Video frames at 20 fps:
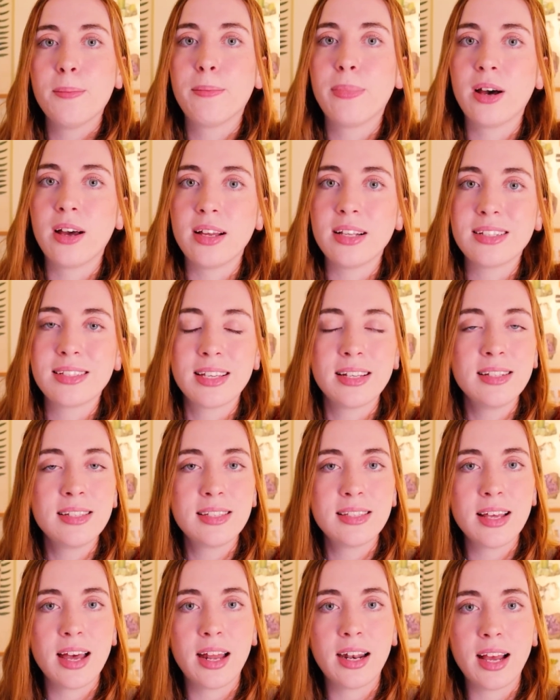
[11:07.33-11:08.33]
But
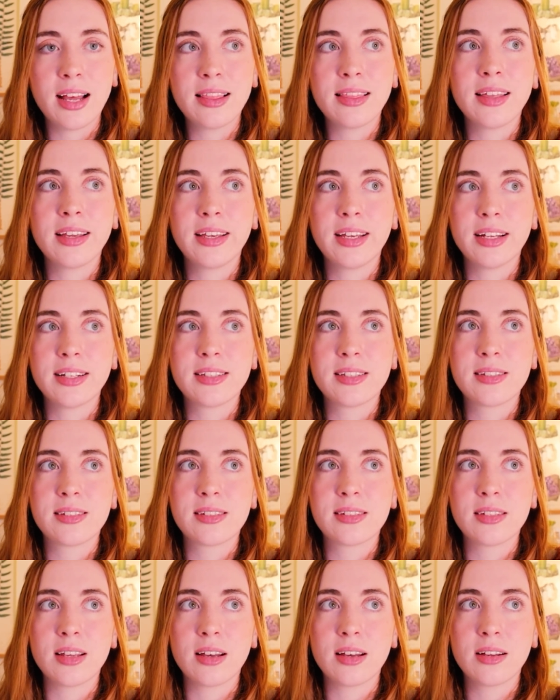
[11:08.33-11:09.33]
since then, I think
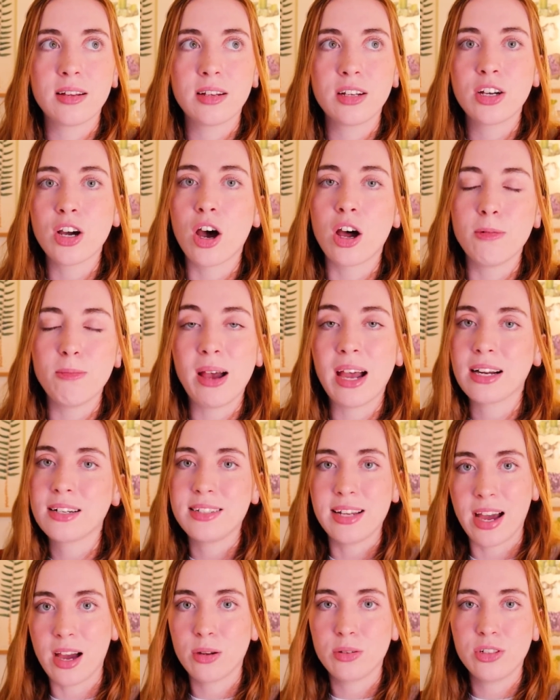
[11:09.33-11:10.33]
it's gone
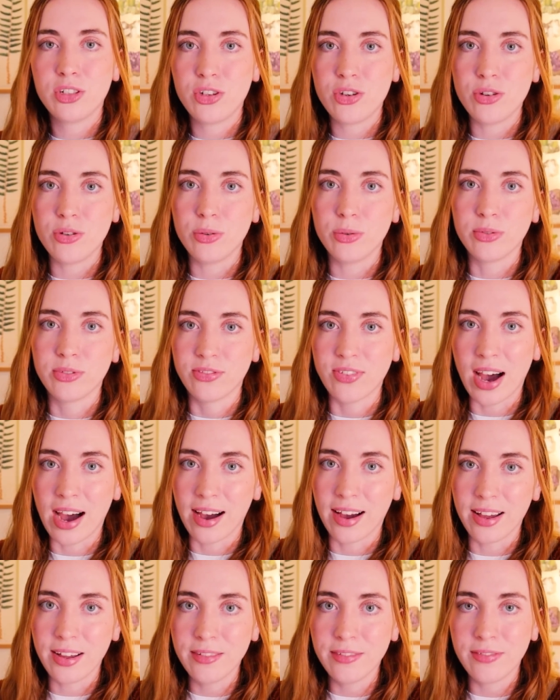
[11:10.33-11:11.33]
back down to
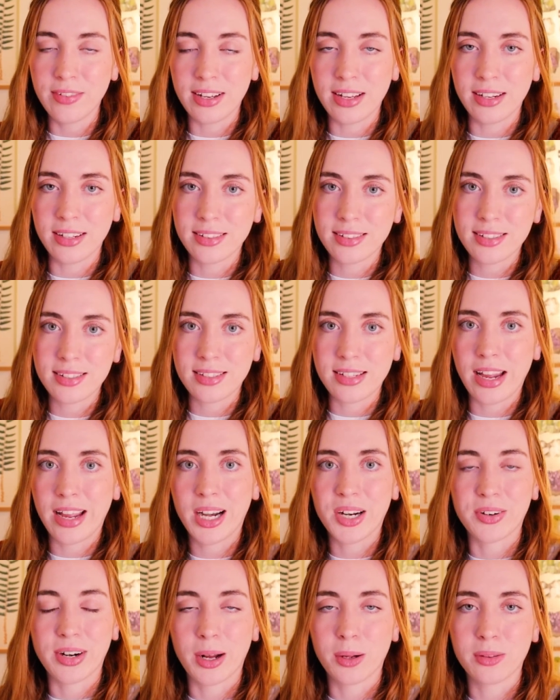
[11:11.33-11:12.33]
five and it's
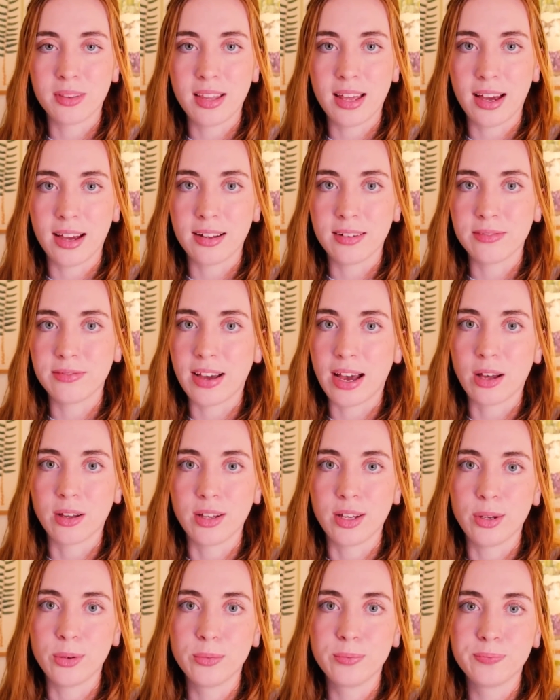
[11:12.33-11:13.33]
stayed around that
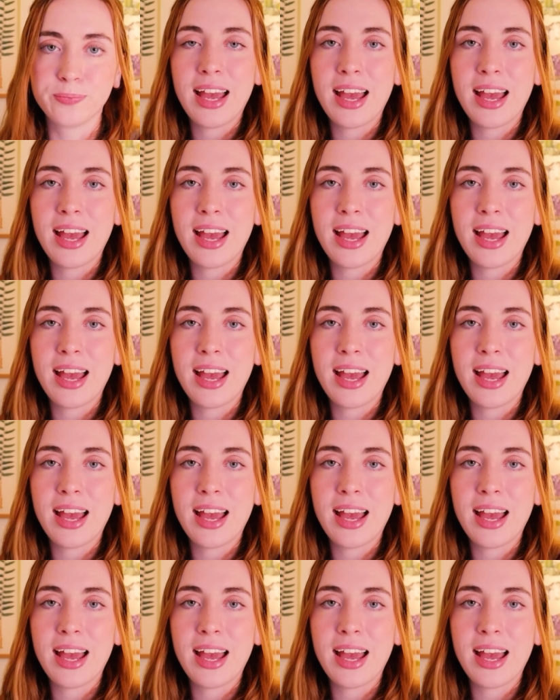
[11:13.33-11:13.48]
value.